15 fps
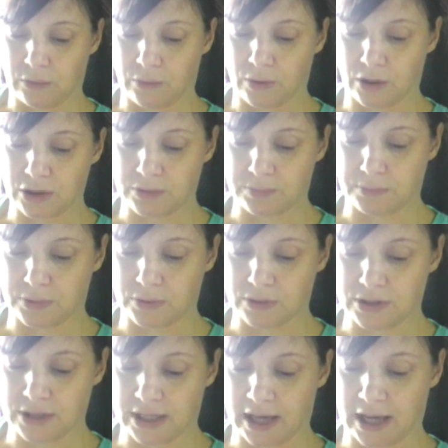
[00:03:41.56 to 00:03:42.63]
That
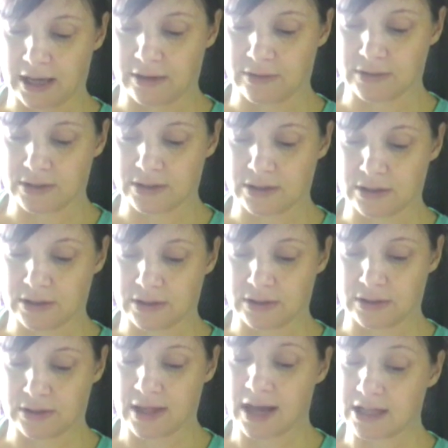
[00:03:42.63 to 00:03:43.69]
brought chaos
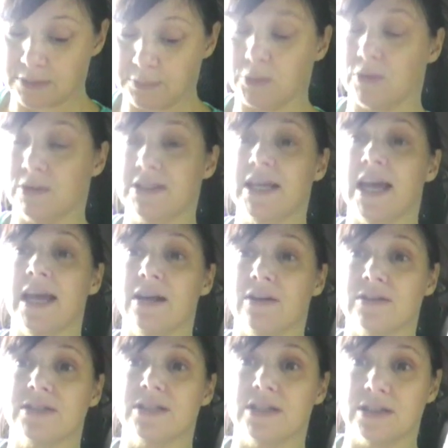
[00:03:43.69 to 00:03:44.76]

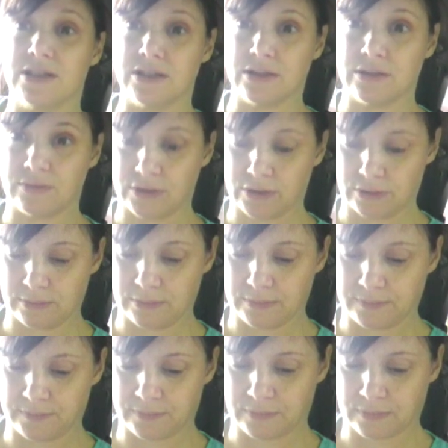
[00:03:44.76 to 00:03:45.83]
into the room
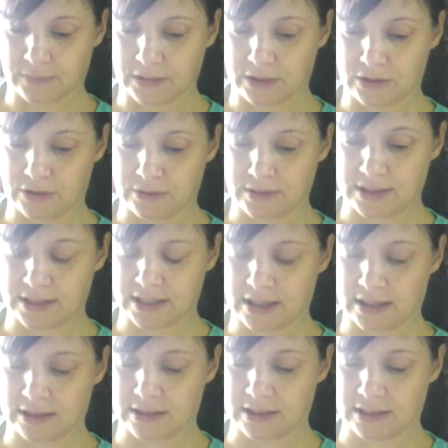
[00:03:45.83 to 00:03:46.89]
to a
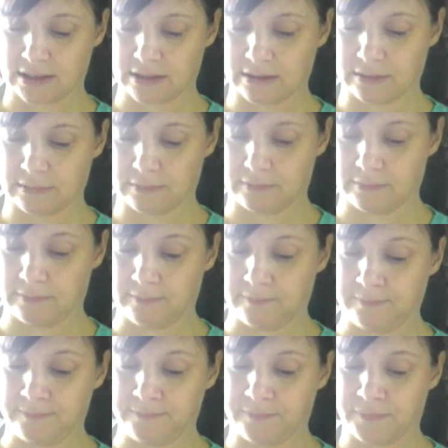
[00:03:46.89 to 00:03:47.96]
standstill.
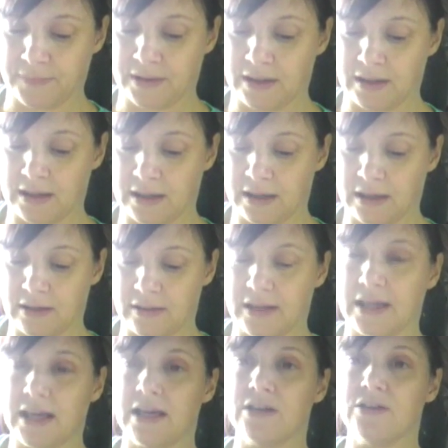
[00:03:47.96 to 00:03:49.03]
The
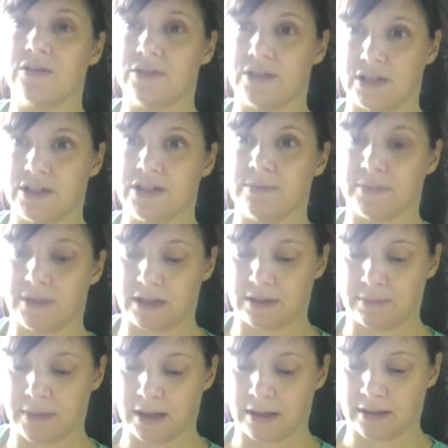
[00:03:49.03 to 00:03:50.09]
king nodded to
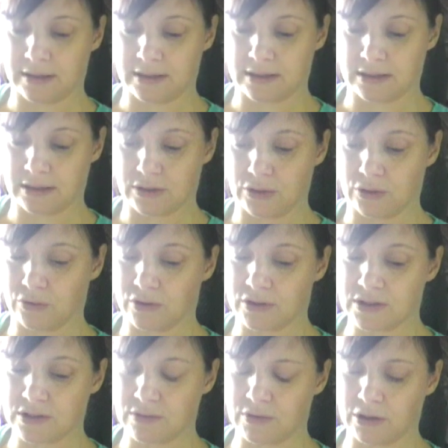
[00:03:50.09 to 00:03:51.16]
Namathas, who
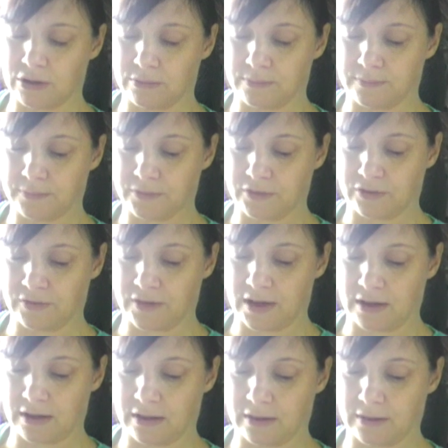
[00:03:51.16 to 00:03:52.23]
crossed the room to
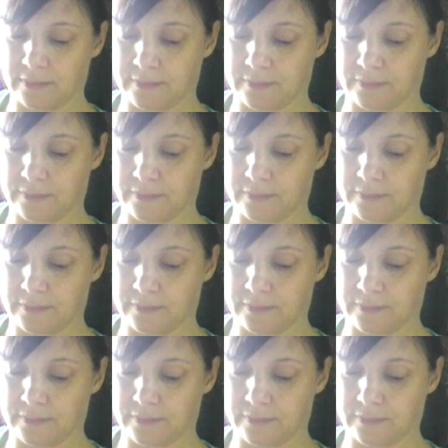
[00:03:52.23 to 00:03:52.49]
Fendar.